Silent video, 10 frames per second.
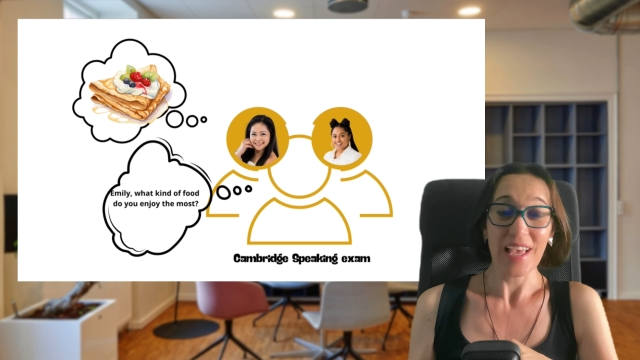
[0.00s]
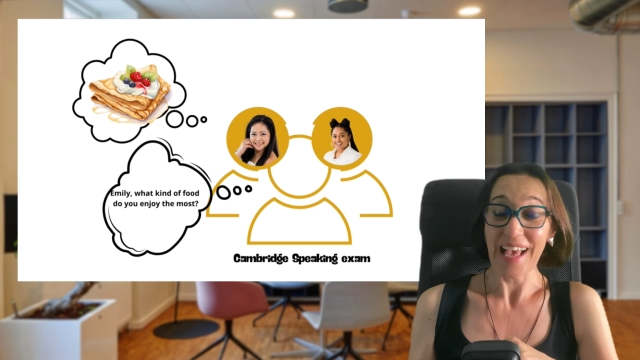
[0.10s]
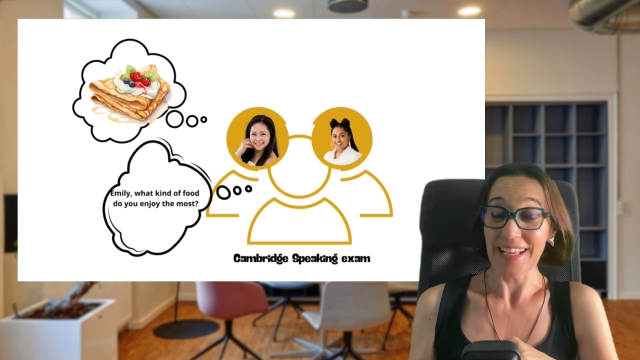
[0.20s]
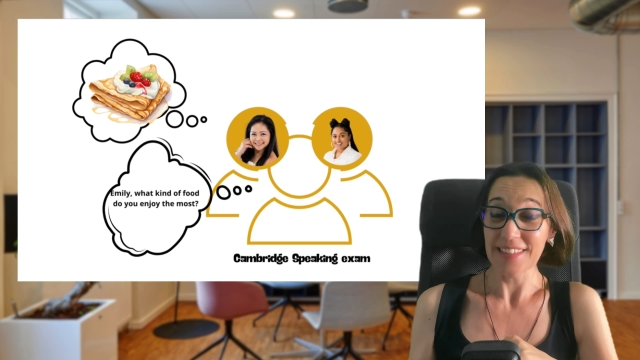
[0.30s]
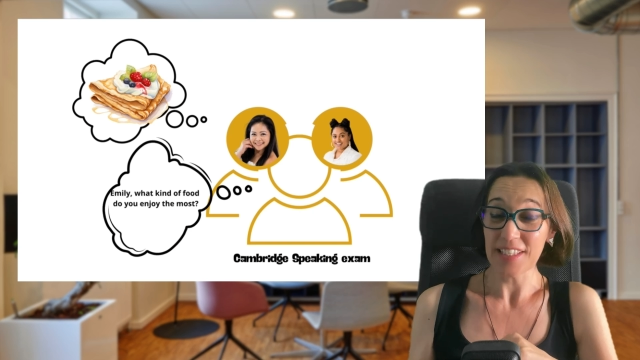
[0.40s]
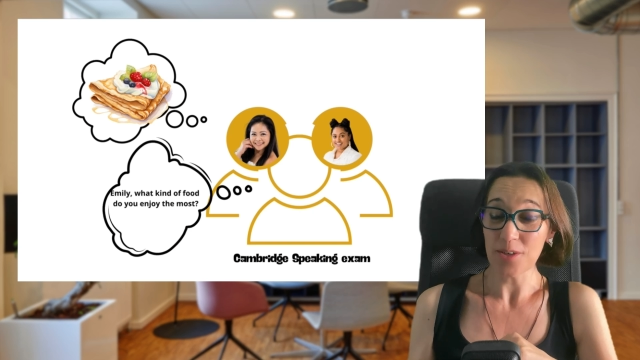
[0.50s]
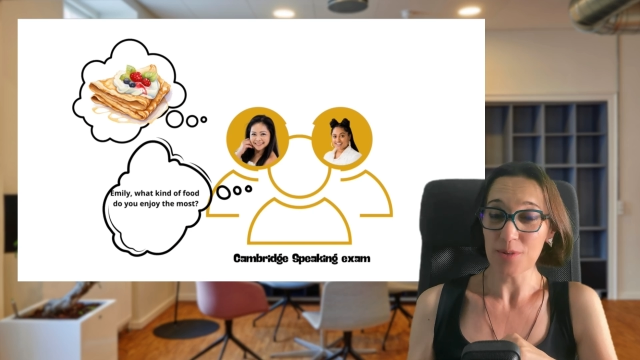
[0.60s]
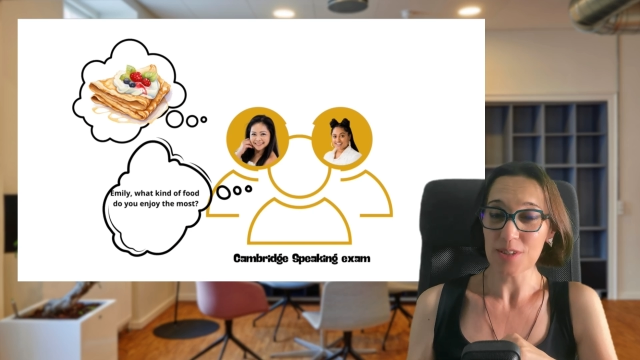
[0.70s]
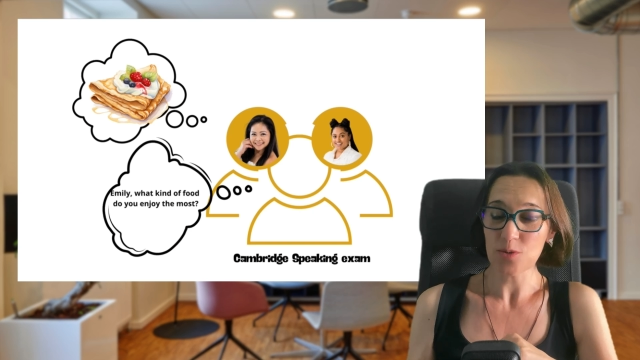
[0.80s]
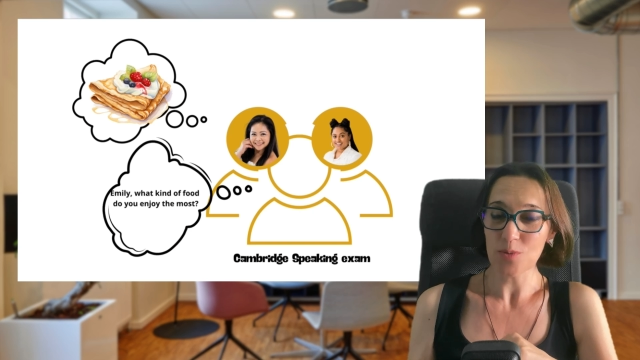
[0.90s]
And here
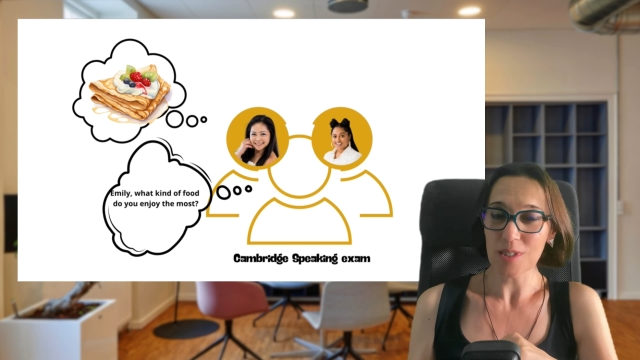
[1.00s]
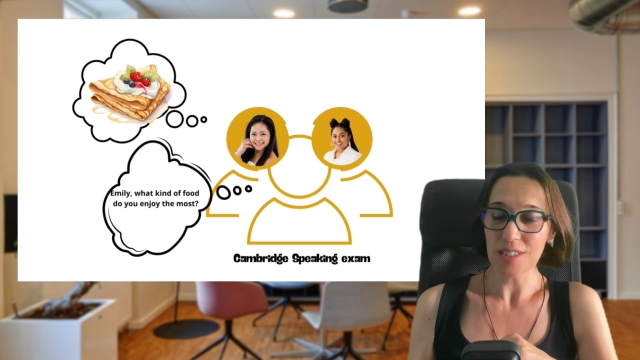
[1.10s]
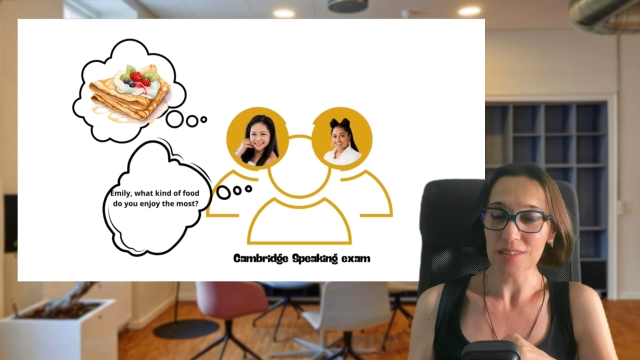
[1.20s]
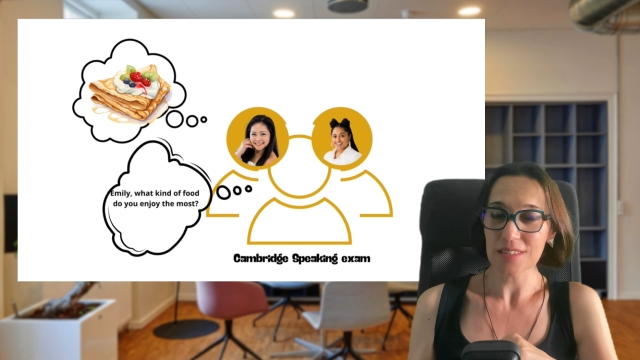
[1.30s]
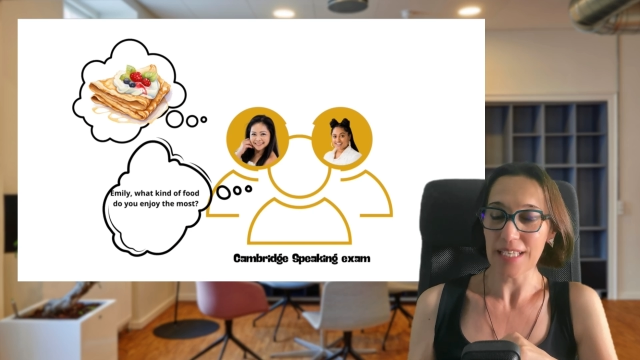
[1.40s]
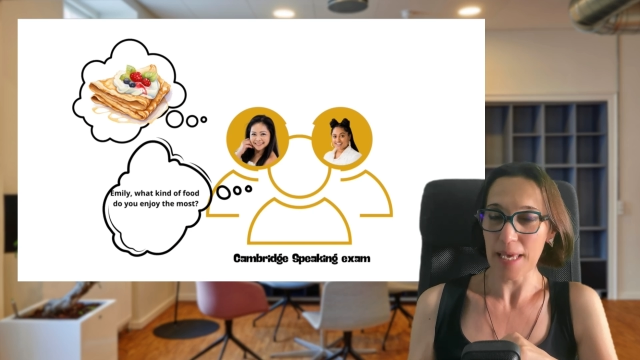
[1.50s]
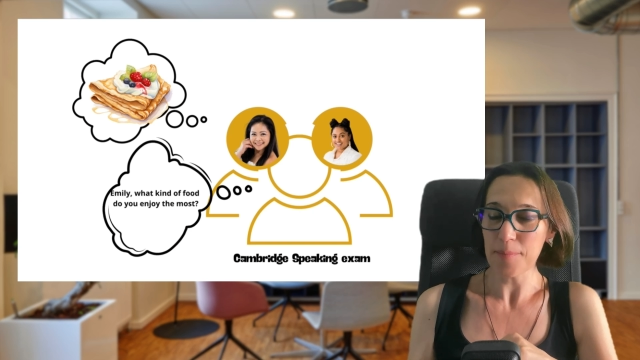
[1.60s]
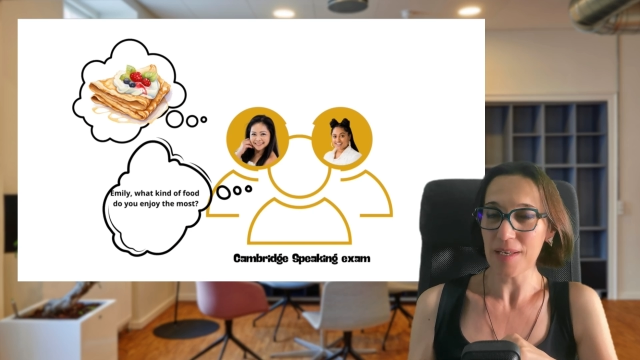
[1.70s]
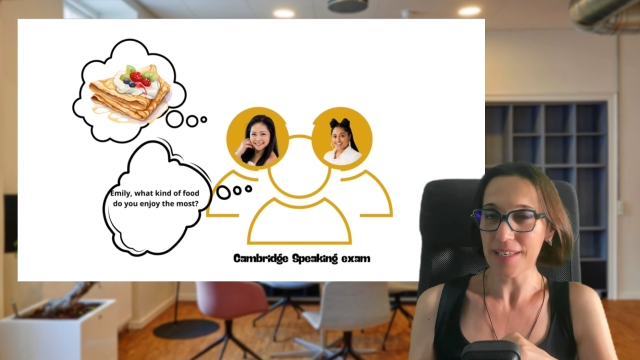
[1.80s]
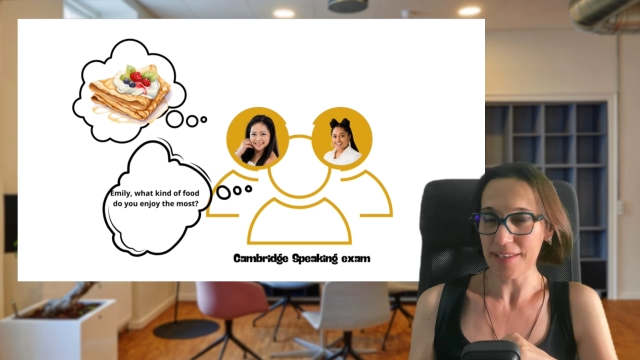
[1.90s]
is what
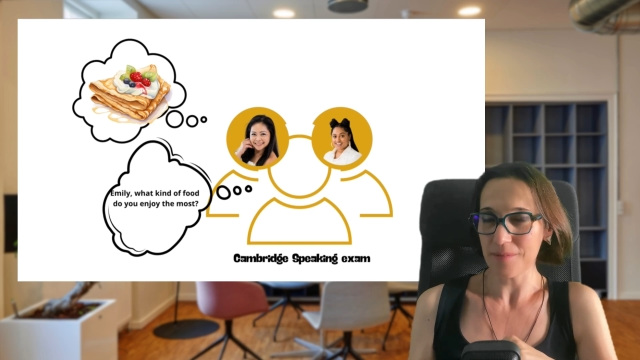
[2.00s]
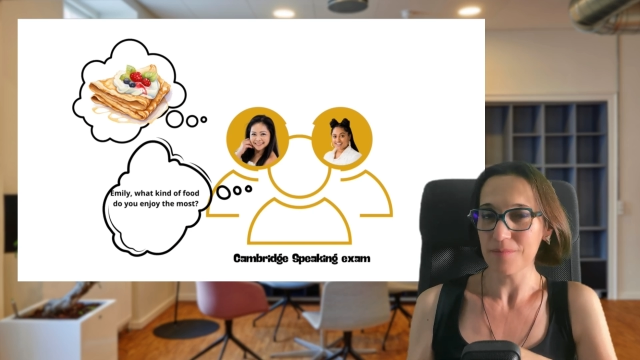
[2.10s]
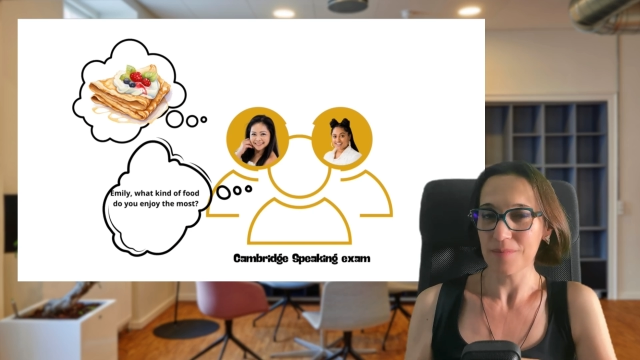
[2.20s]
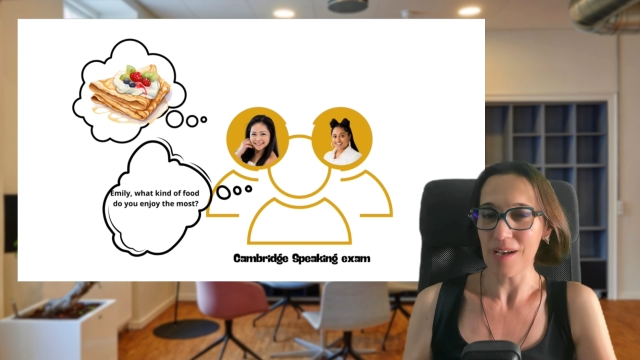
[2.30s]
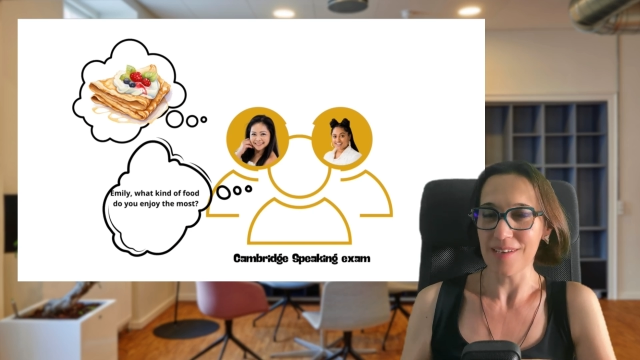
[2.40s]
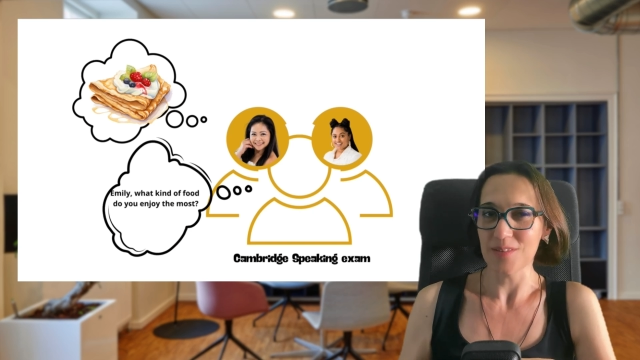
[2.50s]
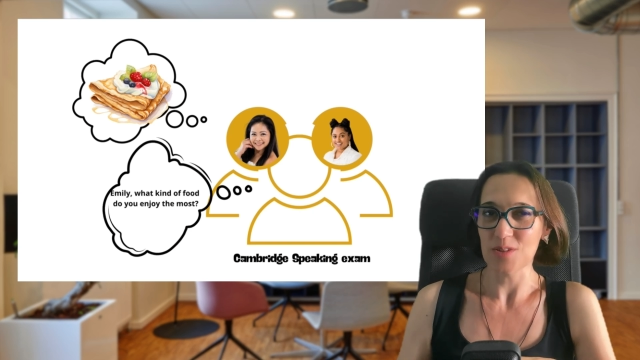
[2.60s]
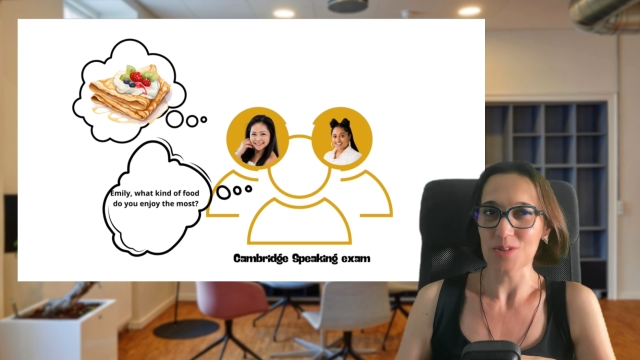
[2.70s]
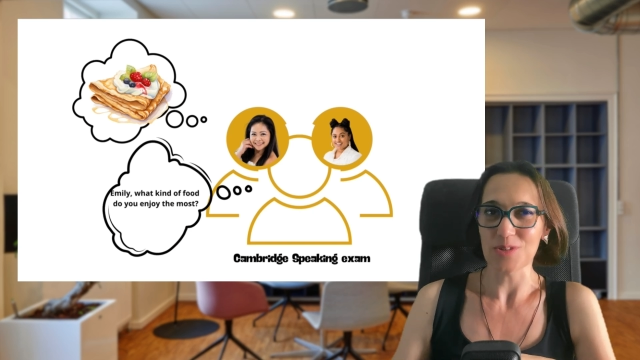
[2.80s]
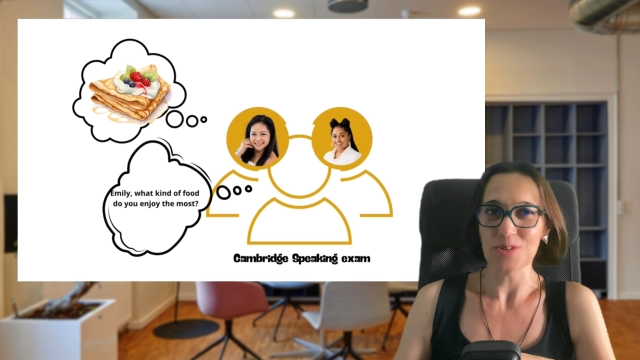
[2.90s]
Emily
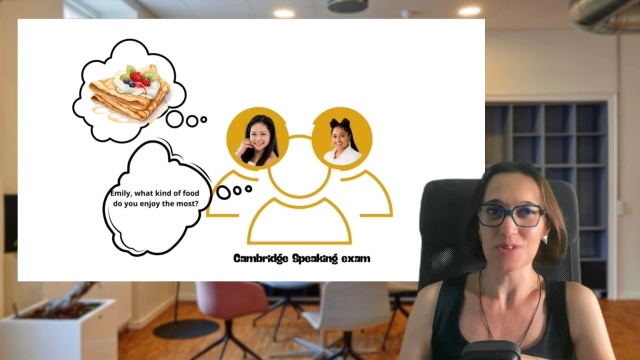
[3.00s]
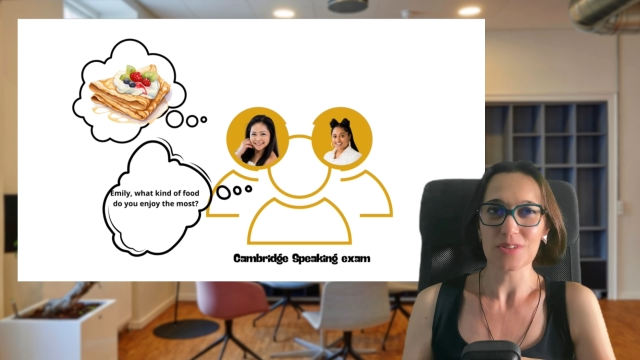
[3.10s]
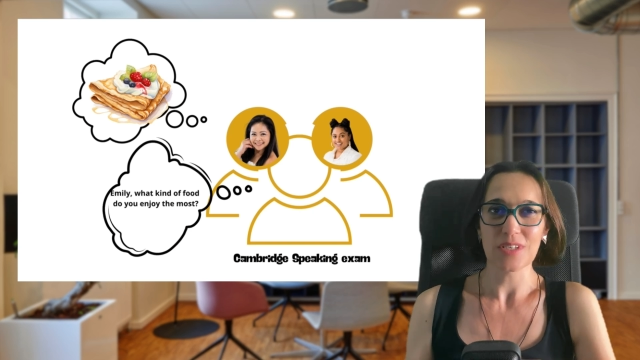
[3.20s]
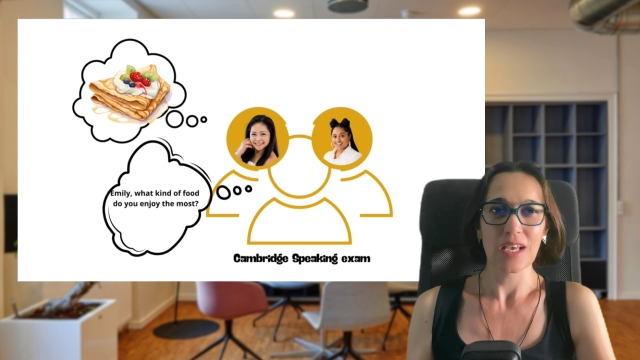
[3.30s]
answers: